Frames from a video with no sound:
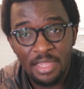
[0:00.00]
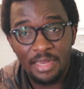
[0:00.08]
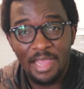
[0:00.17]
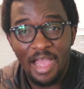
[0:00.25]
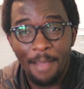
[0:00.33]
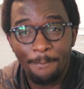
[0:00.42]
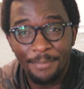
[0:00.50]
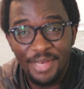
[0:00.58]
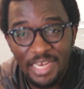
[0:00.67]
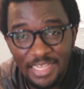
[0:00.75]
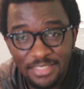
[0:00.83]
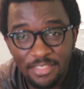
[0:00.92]
now I'm
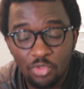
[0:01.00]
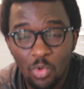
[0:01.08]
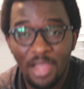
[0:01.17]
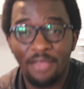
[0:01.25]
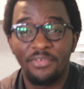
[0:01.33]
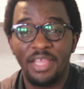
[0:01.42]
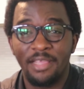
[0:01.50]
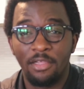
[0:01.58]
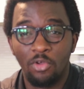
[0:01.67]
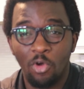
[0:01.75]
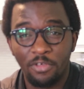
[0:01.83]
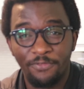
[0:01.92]
blessed to have a
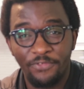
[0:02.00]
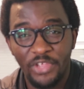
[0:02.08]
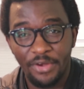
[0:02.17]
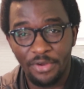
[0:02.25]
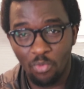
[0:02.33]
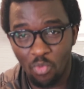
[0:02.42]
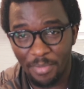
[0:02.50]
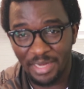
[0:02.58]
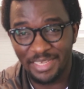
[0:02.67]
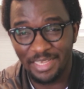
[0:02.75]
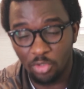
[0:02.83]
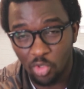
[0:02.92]
God-fearing woman,
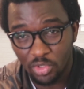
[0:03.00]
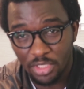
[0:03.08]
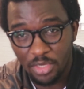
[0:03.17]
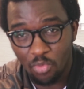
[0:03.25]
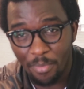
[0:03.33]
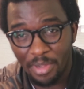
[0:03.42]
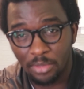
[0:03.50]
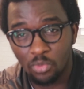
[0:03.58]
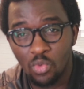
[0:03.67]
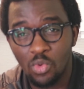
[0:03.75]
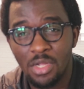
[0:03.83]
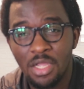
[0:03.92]
a godly woman
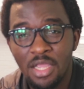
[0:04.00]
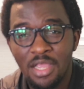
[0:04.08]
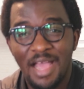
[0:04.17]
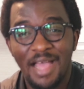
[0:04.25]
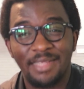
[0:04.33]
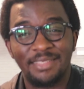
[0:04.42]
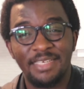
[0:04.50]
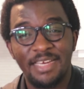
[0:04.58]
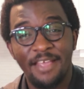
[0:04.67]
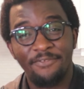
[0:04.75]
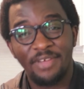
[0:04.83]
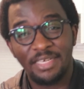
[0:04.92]
who has
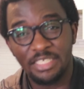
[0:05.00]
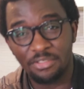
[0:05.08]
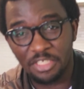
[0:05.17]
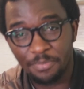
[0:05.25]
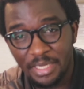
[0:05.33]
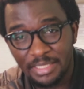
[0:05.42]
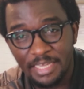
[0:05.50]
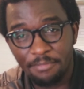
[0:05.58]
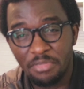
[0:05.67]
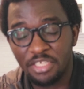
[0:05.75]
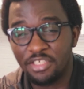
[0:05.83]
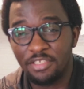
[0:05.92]
never disrespected
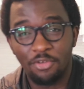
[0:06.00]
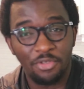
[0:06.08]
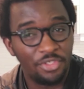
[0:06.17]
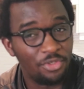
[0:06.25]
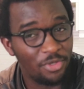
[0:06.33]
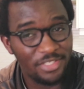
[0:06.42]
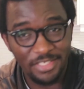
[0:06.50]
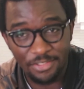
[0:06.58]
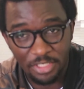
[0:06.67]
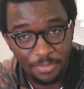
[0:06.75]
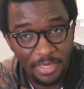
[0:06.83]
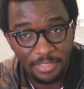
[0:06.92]
me. She does not
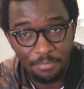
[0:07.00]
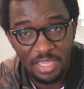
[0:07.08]
disrespect